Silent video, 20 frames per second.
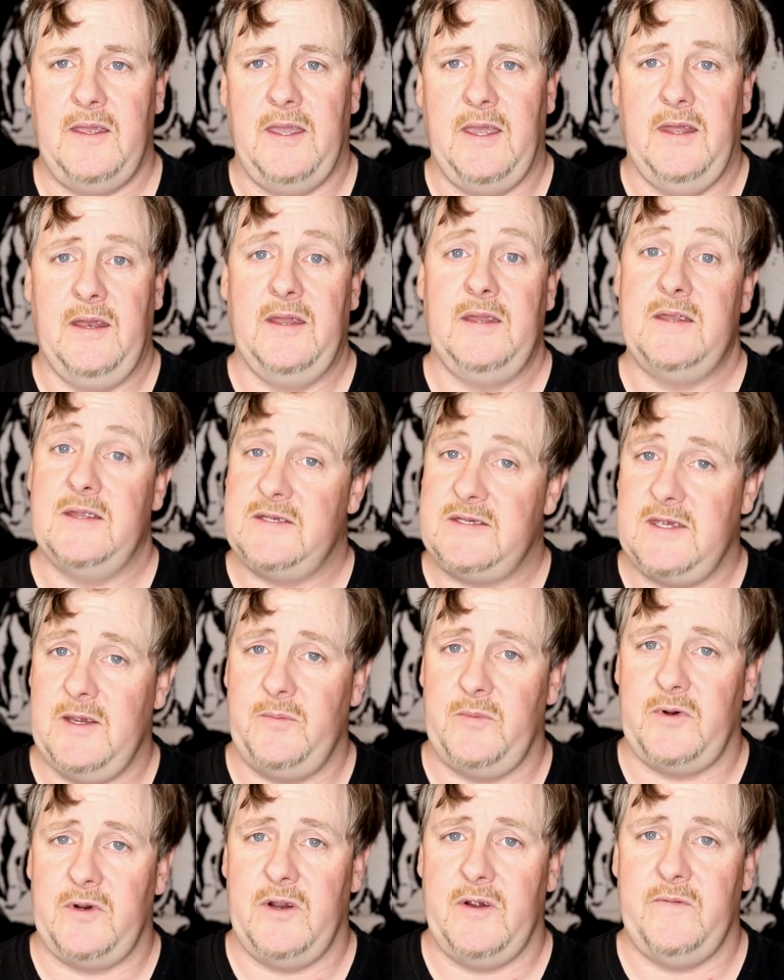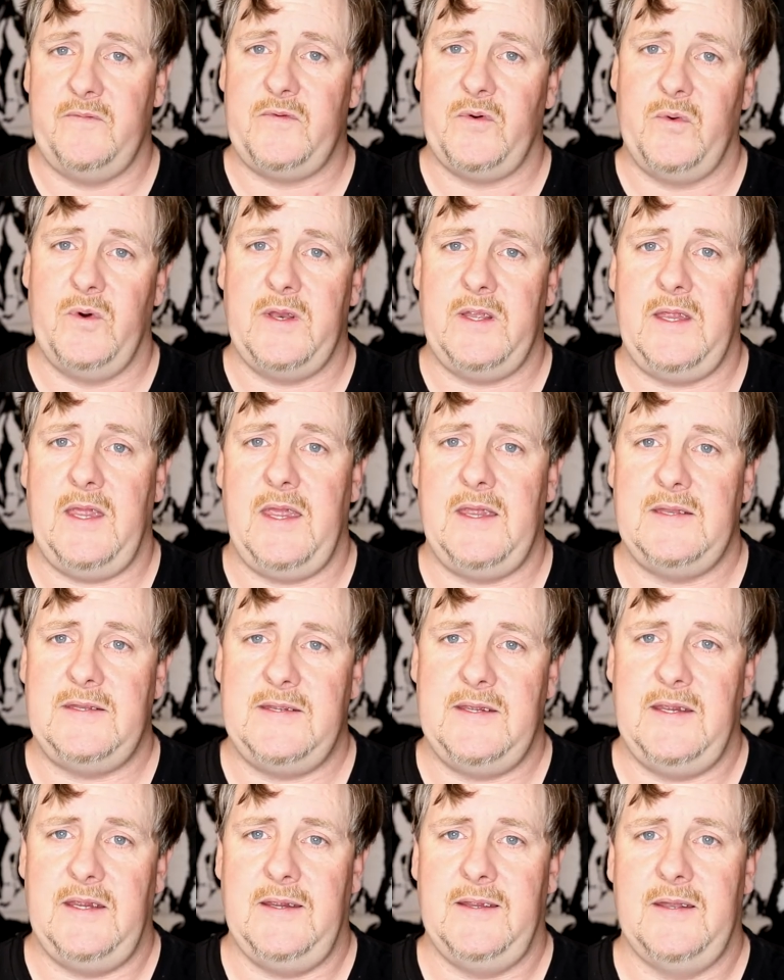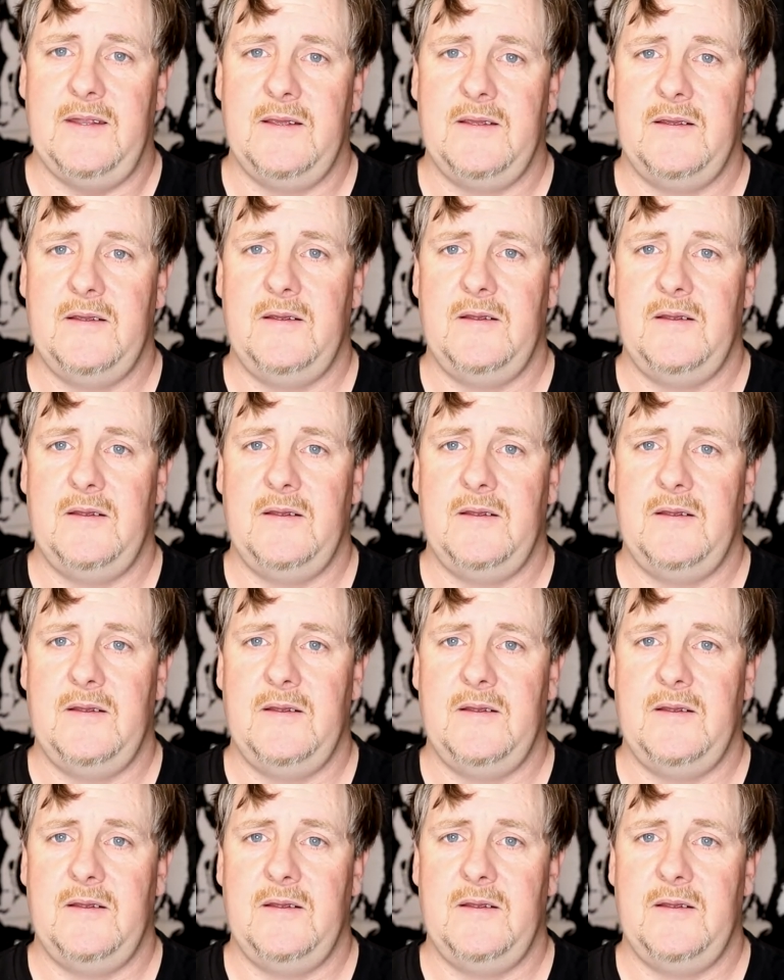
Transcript: And in December of 2018,